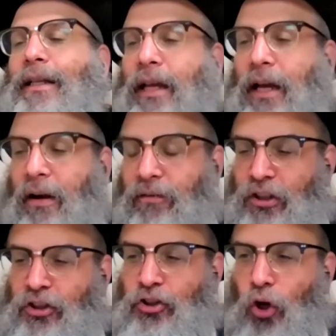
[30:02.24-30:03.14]
idea of
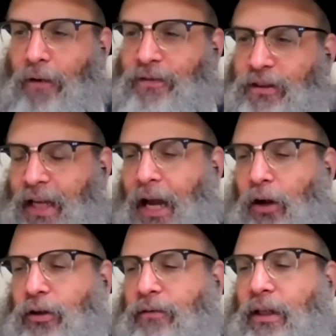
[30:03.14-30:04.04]
the soft
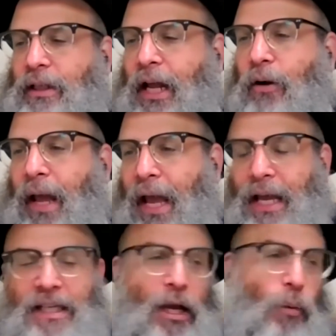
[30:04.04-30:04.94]
sound of the letter
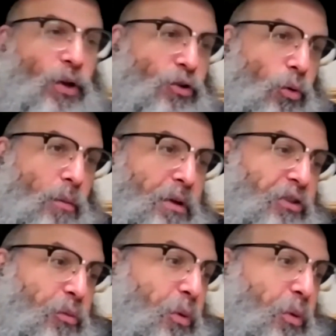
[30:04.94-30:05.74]
hey is that we do a mitzvah.